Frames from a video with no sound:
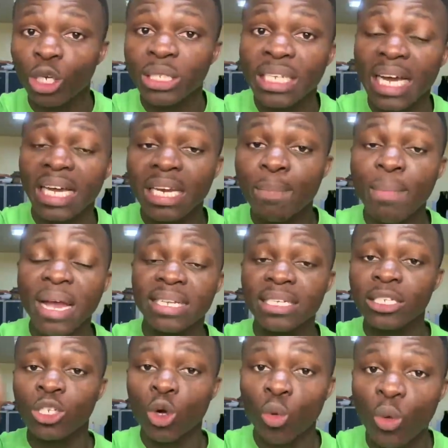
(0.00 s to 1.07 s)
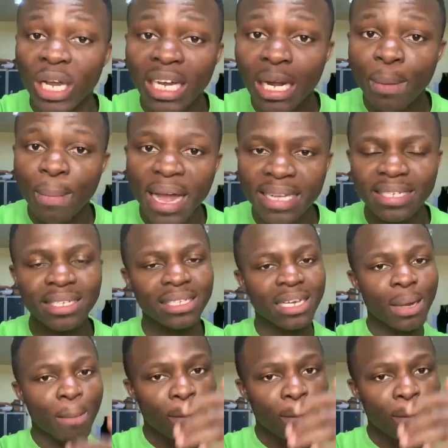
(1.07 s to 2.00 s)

on daily basis, weekly basis,